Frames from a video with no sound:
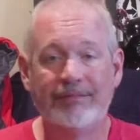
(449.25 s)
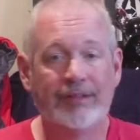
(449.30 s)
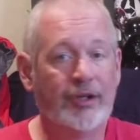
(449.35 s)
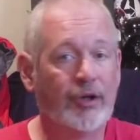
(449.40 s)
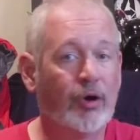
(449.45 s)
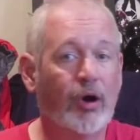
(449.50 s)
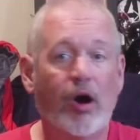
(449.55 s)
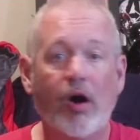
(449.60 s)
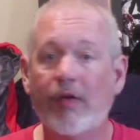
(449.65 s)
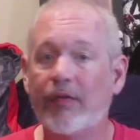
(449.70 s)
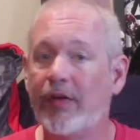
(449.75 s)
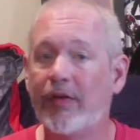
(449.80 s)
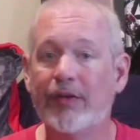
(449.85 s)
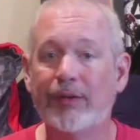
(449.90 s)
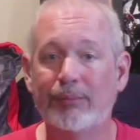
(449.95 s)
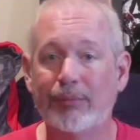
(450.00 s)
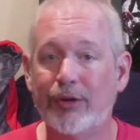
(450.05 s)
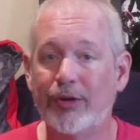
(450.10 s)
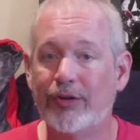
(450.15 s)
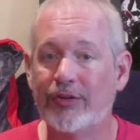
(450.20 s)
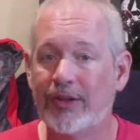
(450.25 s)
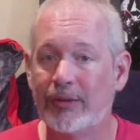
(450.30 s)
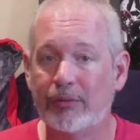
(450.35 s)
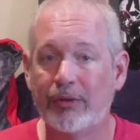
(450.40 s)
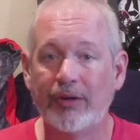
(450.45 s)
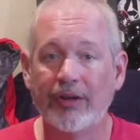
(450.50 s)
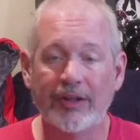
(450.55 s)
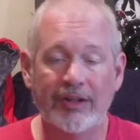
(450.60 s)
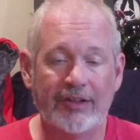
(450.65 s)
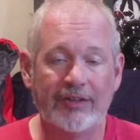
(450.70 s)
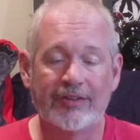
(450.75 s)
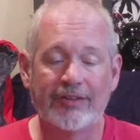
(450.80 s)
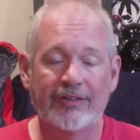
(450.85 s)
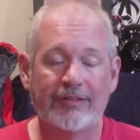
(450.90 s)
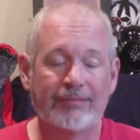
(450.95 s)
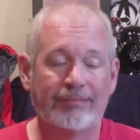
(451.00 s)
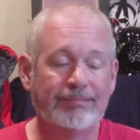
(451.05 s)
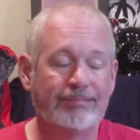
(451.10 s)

you know, all the other birds that were at least